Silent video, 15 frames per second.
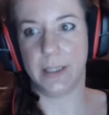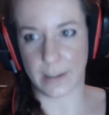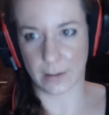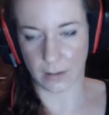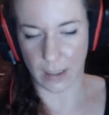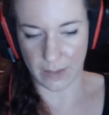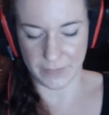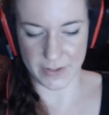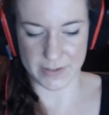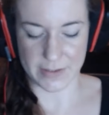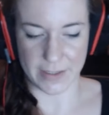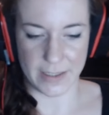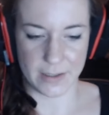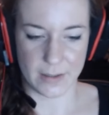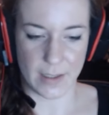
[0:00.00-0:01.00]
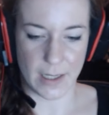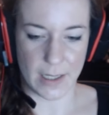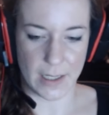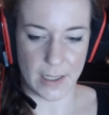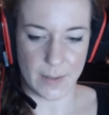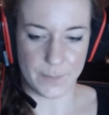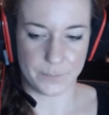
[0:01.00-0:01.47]
legal, obviously,
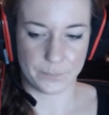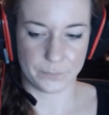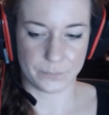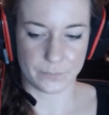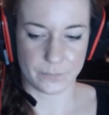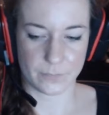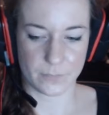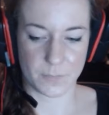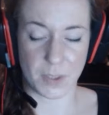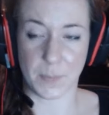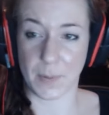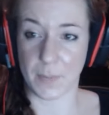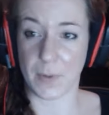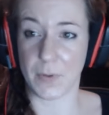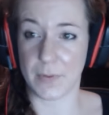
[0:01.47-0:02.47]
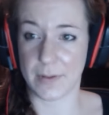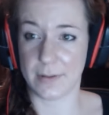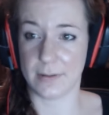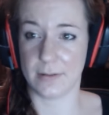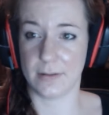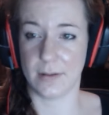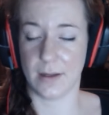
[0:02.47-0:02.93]
to promote
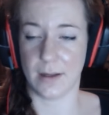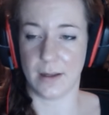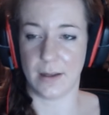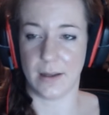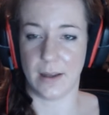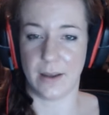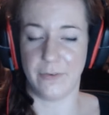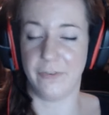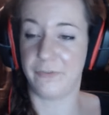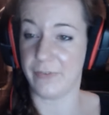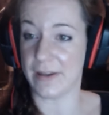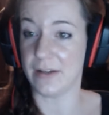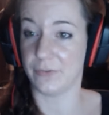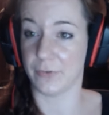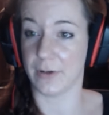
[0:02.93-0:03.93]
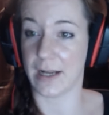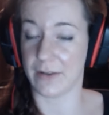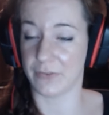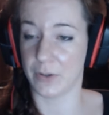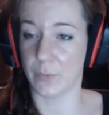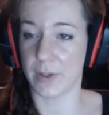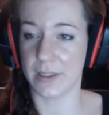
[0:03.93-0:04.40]
a fit for
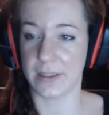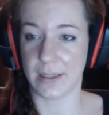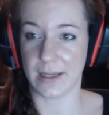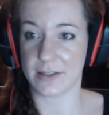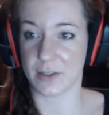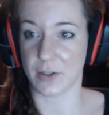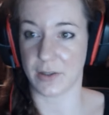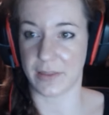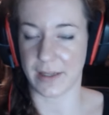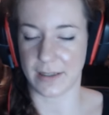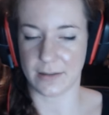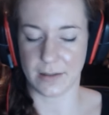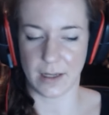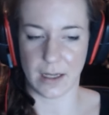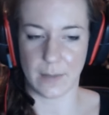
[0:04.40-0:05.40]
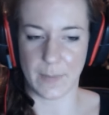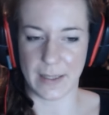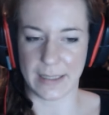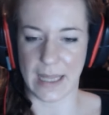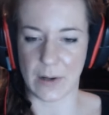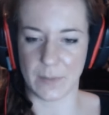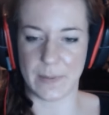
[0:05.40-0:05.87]
everyone is a good thing.
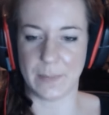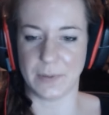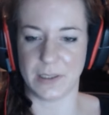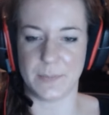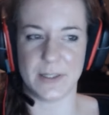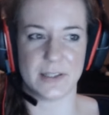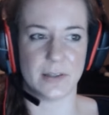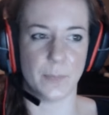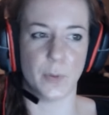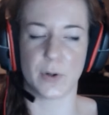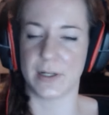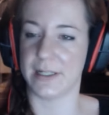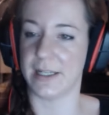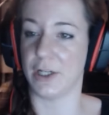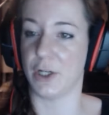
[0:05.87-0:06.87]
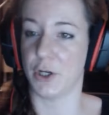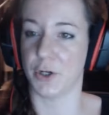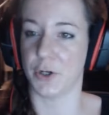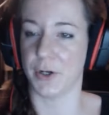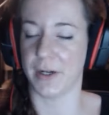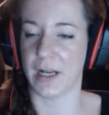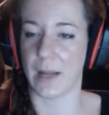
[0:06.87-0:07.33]
Allowing people to be supported in good
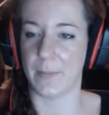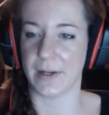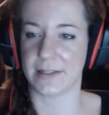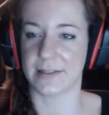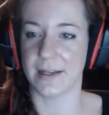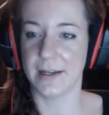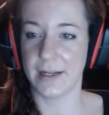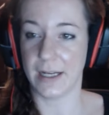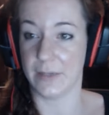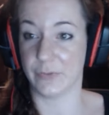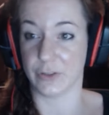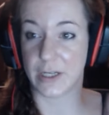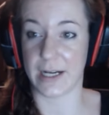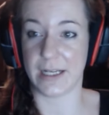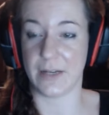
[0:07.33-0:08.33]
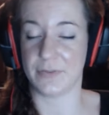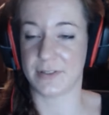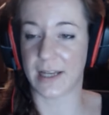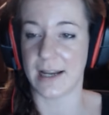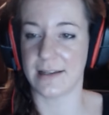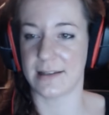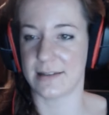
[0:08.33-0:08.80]
ergonomics in a variety of
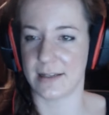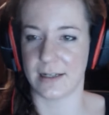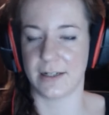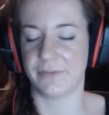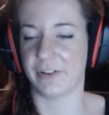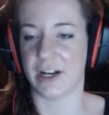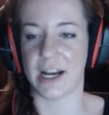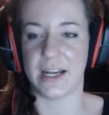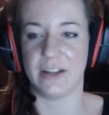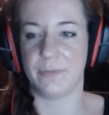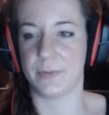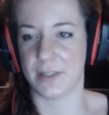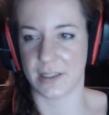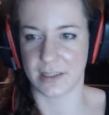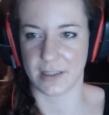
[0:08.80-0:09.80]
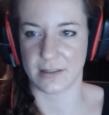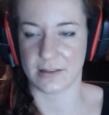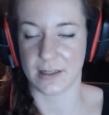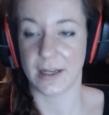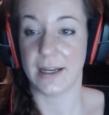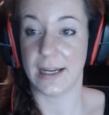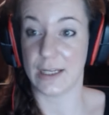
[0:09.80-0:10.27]
sizes and in a variety of
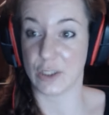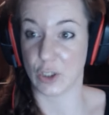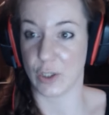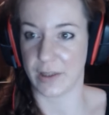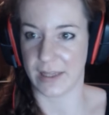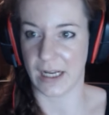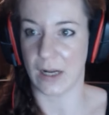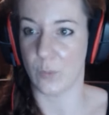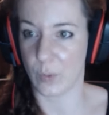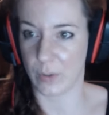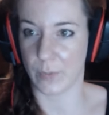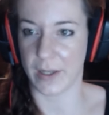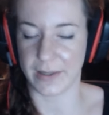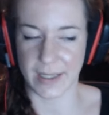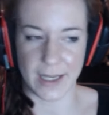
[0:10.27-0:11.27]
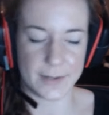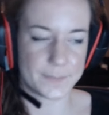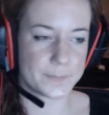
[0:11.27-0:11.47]
positions is a good thing. We want that.